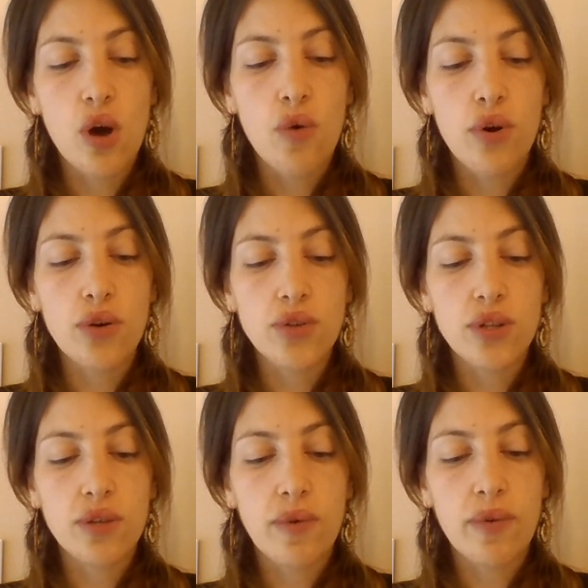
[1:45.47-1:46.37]
were used
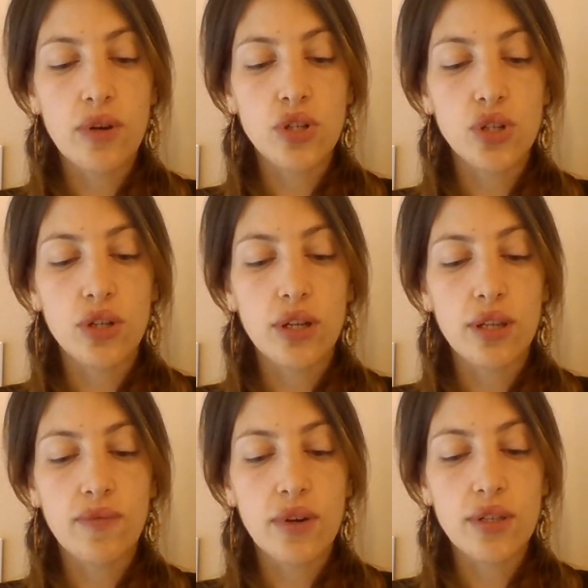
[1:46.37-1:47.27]
in the preparation and
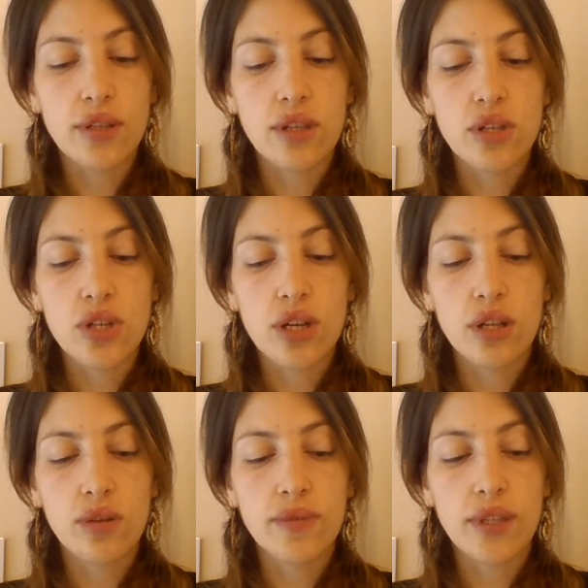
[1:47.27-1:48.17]
the percentage
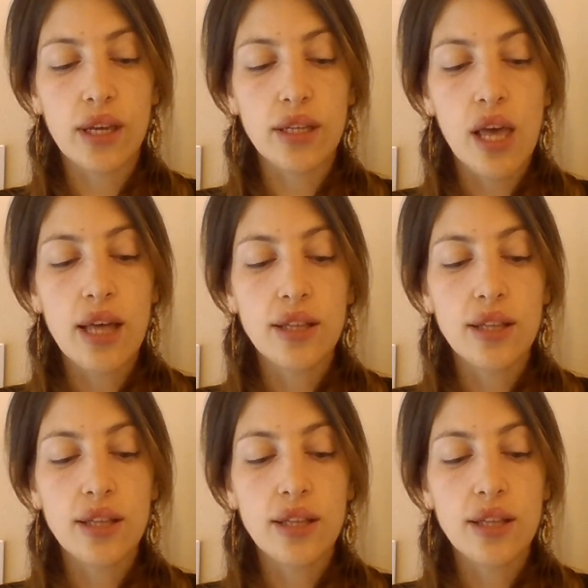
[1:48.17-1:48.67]
yield obtained.